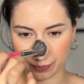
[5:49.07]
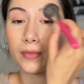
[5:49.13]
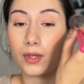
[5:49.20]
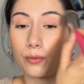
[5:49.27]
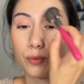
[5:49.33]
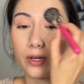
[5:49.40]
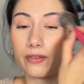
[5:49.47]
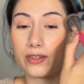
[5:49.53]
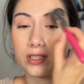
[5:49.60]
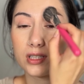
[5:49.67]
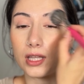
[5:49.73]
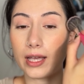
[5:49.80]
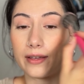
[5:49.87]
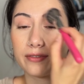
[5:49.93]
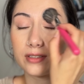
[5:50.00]
Whatever's
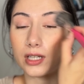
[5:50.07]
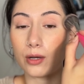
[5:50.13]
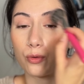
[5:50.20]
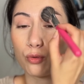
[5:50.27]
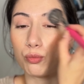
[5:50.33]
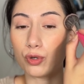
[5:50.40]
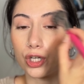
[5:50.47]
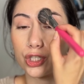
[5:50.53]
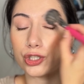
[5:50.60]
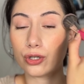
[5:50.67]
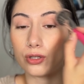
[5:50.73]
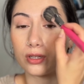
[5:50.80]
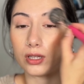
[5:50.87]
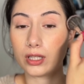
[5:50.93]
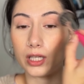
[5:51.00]
left I will brush
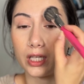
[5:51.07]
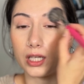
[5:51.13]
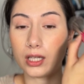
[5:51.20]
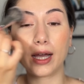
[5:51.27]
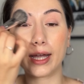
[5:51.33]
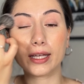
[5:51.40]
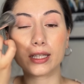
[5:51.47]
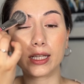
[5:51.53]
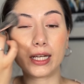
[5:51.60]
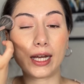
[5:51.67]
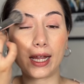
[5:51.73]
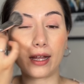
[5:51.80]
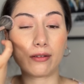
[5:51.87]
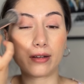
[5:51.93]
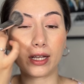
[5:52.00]
on the eyelid
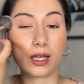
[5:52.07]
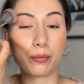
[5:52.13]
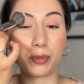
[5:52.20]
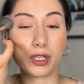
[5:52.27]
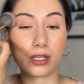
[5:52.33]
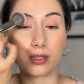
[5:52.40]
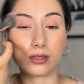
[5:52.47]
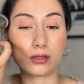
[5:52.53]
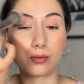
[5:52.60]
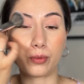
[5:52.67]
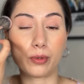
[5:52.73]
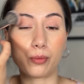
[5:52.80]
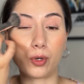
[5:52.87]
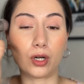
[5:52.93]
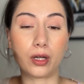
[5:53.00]
area because we
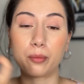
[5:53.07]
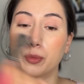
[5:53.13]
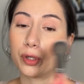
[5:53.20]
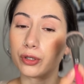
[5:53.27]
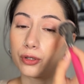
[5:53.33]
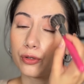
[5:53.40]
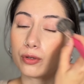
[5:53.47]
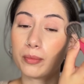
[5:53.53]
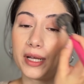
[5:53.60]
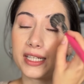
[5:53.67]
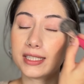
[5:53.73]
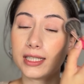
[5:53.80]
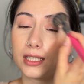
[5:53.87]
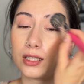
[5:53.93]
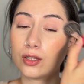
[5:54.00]
want a
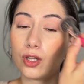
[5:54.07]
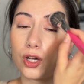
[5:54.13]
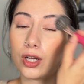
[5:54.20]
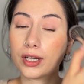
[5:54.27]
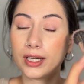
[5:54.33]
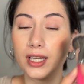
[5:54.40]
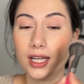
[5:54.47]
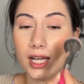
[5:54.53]
monochromatic look.